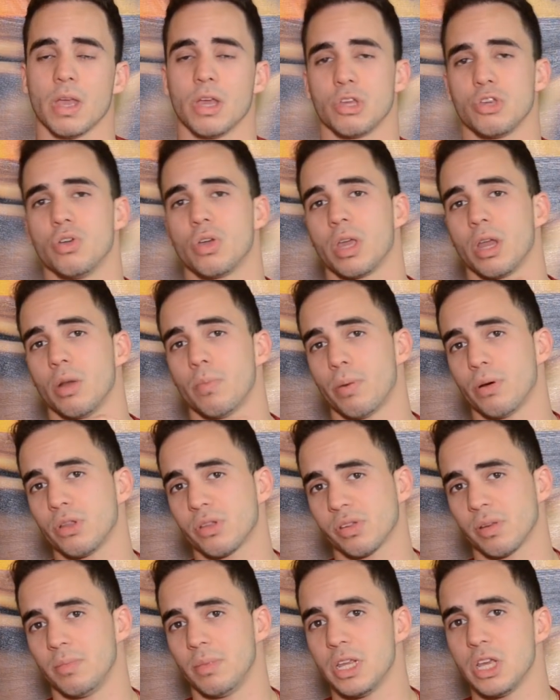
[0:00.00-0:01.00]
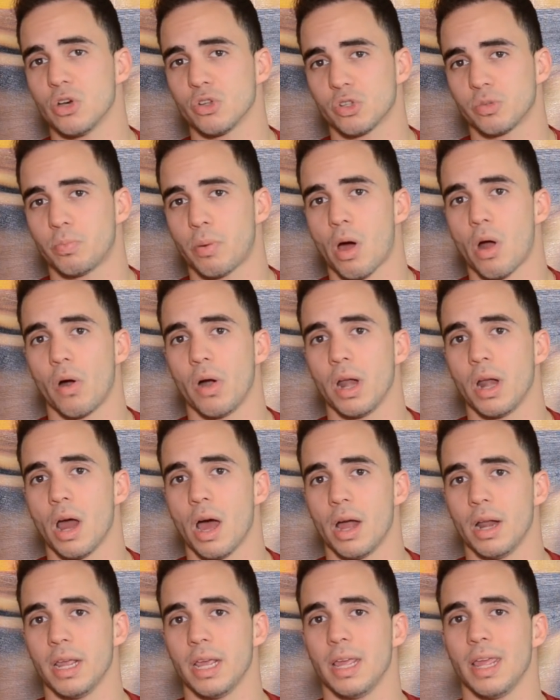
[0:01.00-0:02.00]
you could put some Neosporin
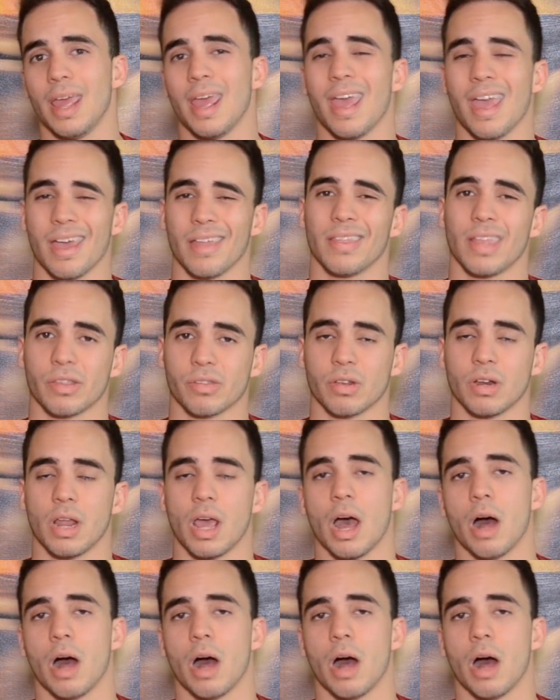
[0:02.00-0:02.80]
on it, and that's going to